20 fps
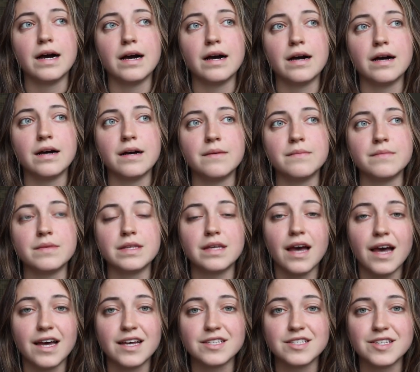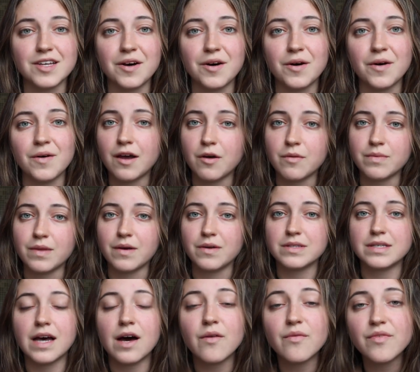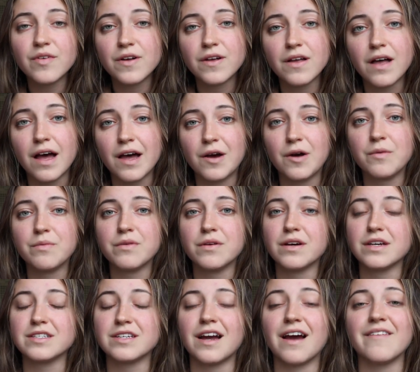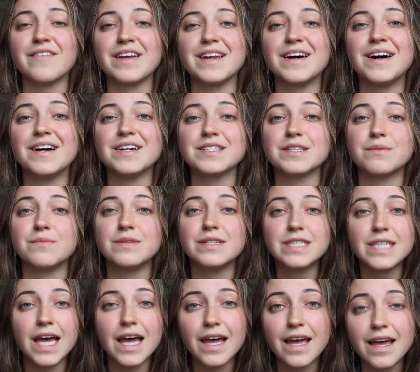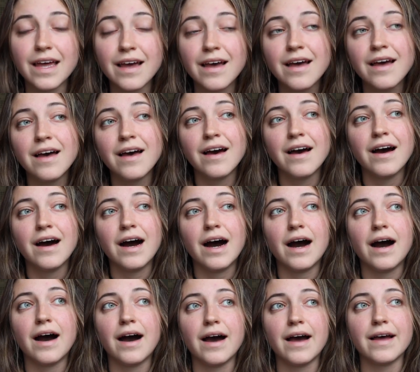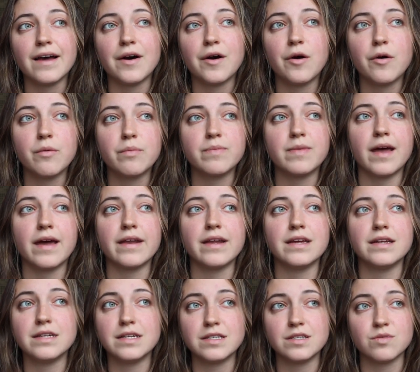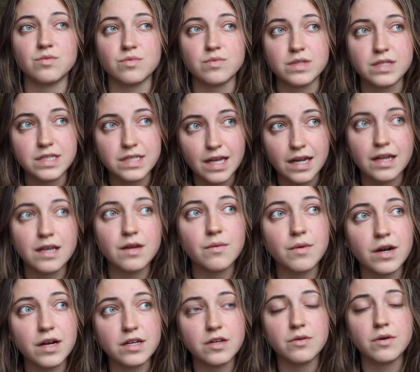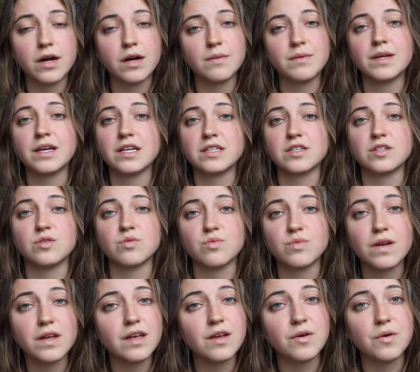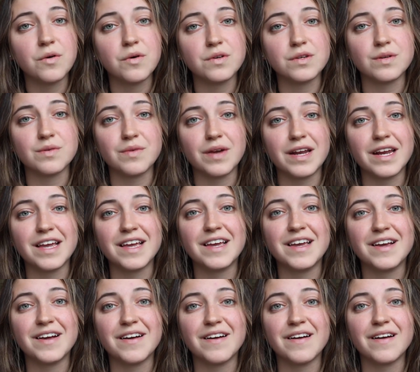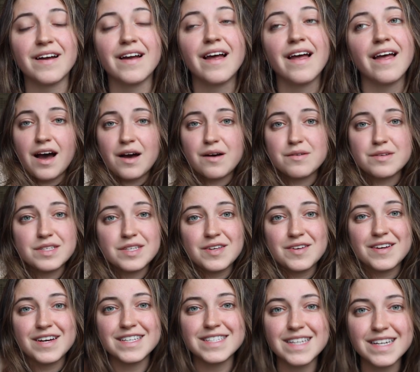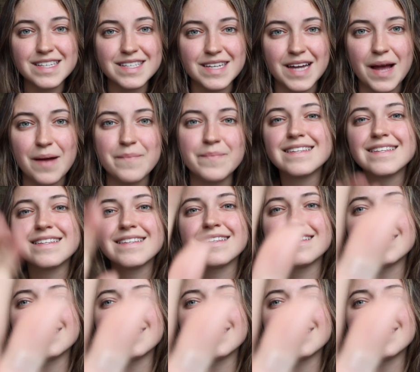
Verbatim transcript: Um, yeah, so I hope that was helpful. I hope you guys are having an awesome day. I hope that it is sunny where you are because it's really cold and raining here. I will see you guys next time.